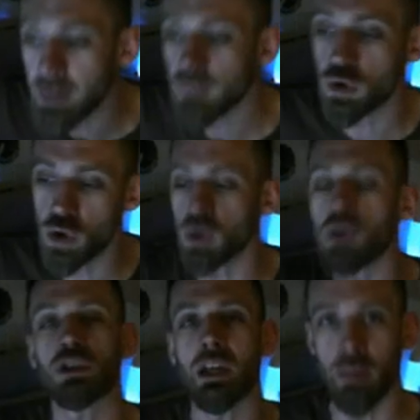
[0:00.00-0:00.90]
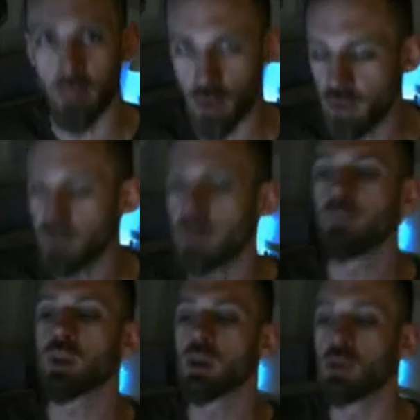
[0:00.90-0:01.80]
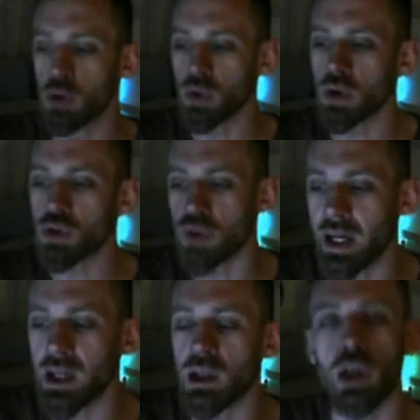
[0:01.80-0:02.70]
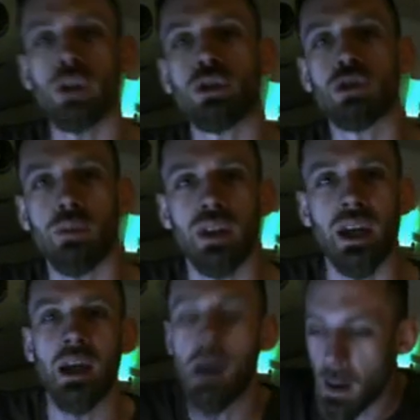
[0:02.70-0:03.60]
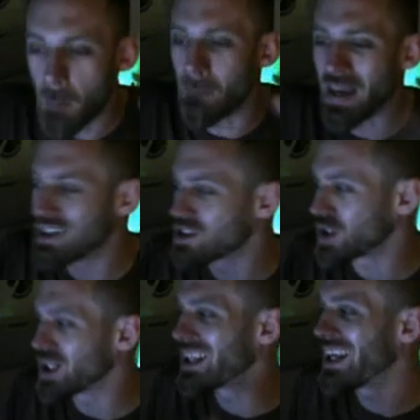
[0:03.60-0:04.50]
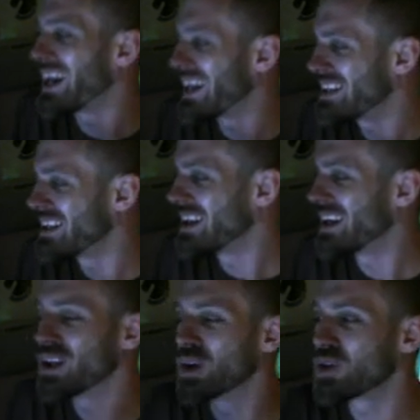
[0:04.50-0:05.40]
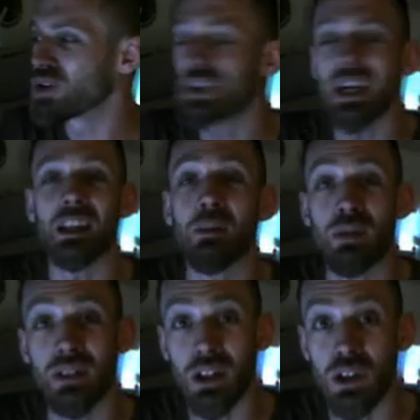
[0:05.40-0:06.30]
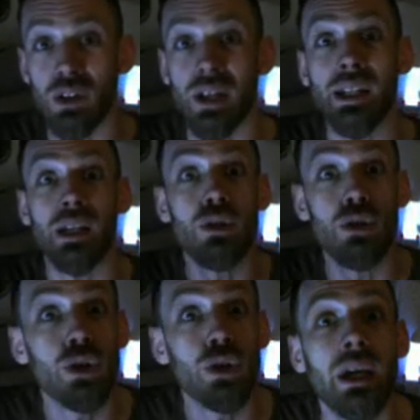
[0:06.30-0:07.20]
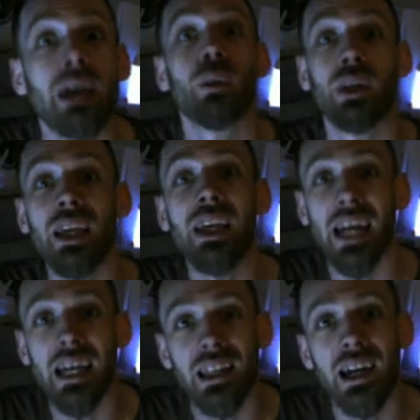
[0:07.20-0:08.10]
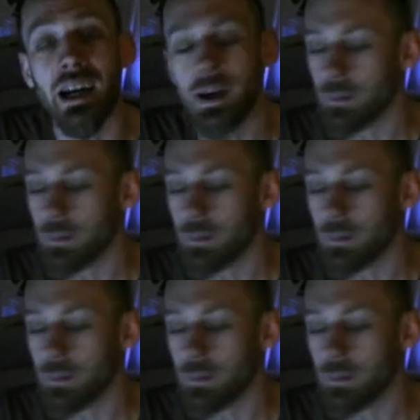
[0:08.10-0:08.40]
Do not skip a move. Do not try and learn something based on a line and understand the position and enjoy it when you get there.